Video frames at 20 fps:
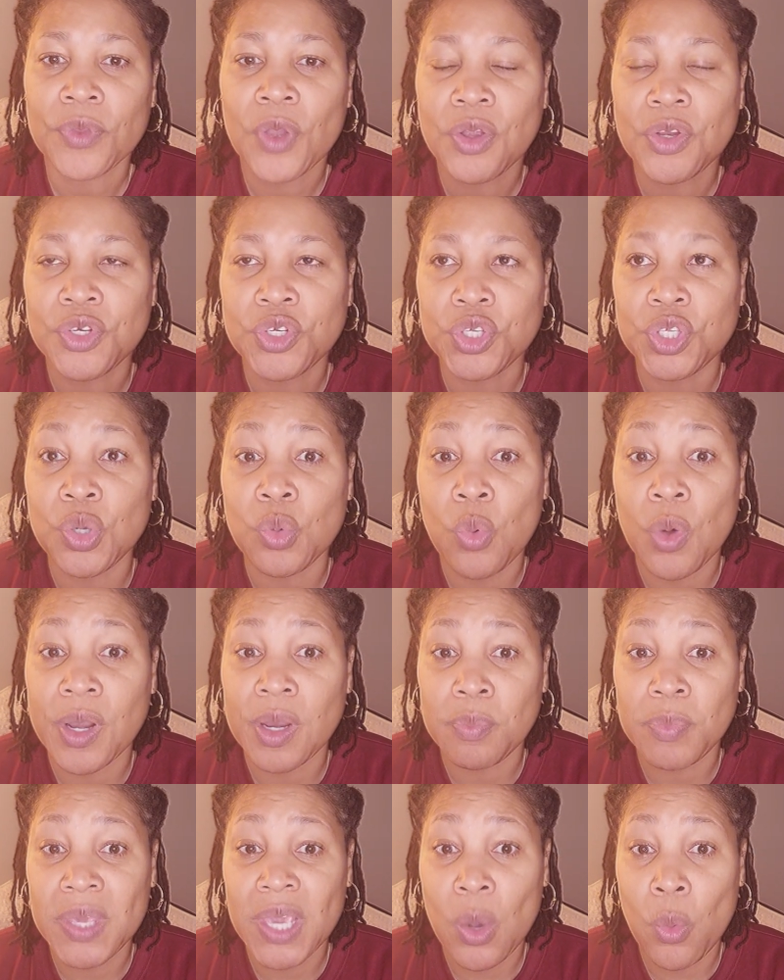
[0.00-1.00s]
Do you want to
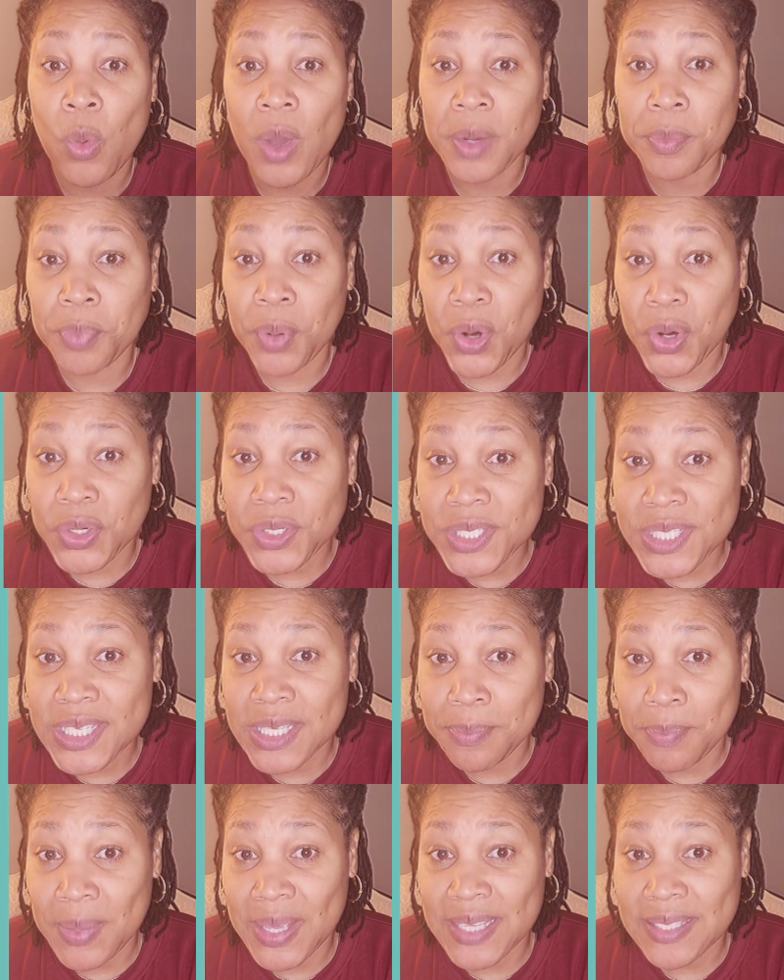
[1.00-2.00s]
be a
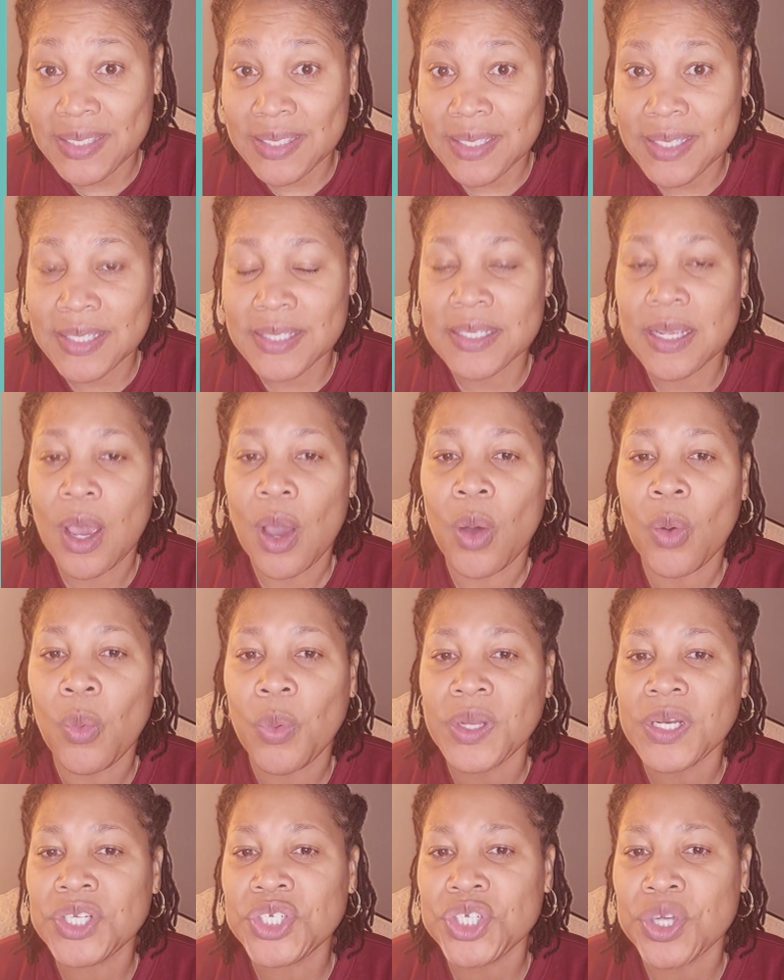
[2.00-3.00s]
one-person business?
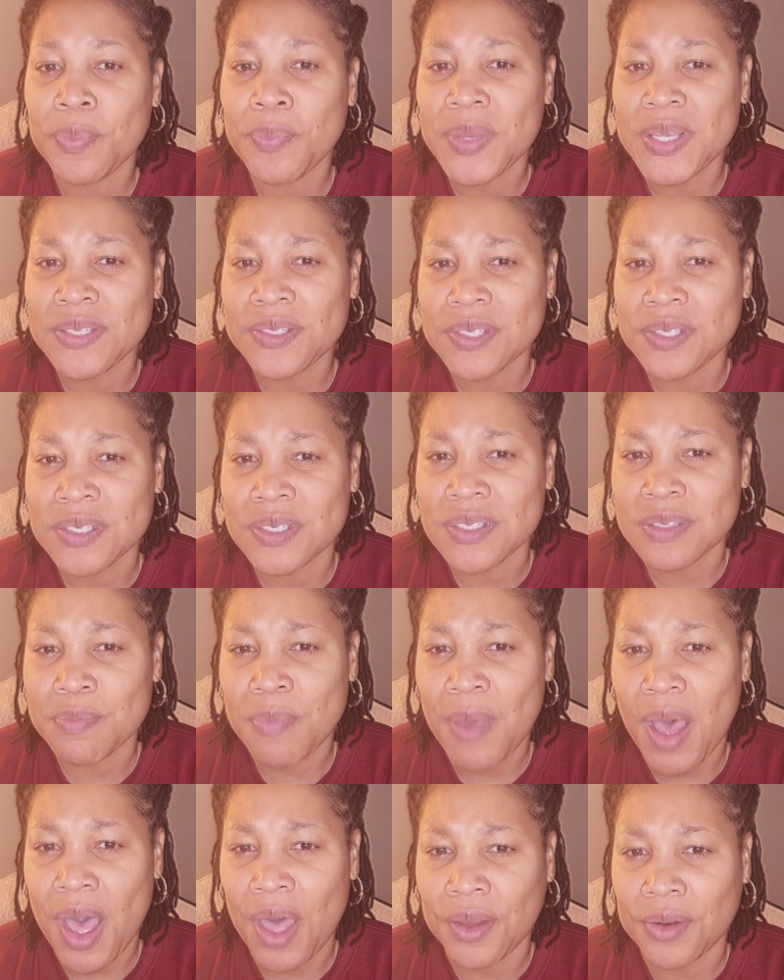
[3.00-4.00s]
What is your business
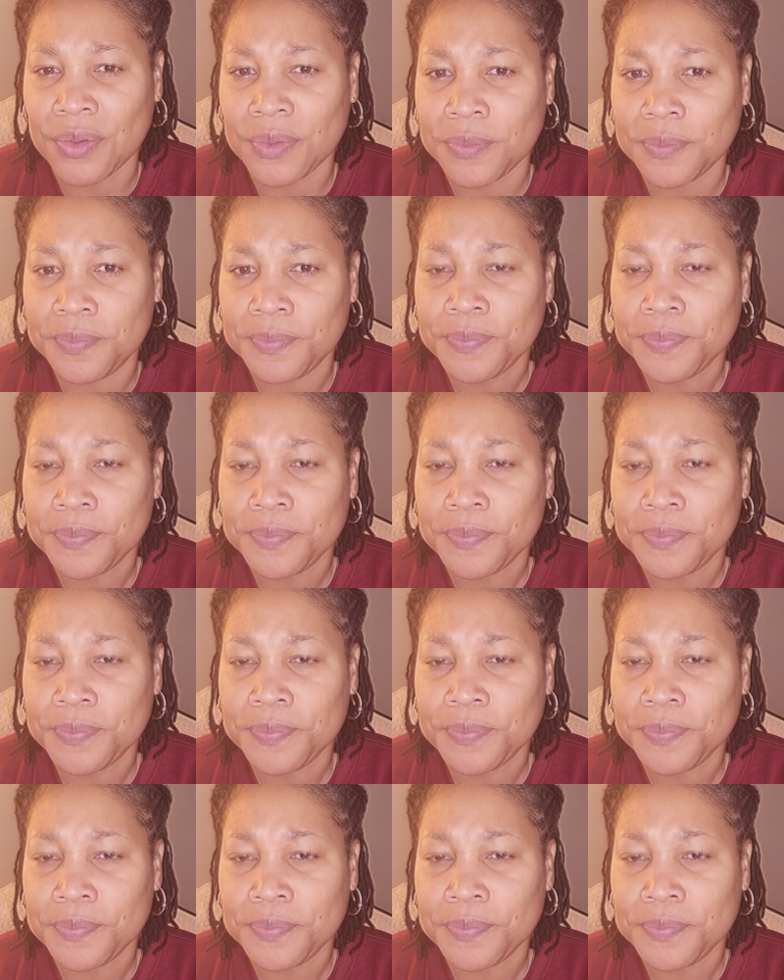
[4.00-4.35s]
model?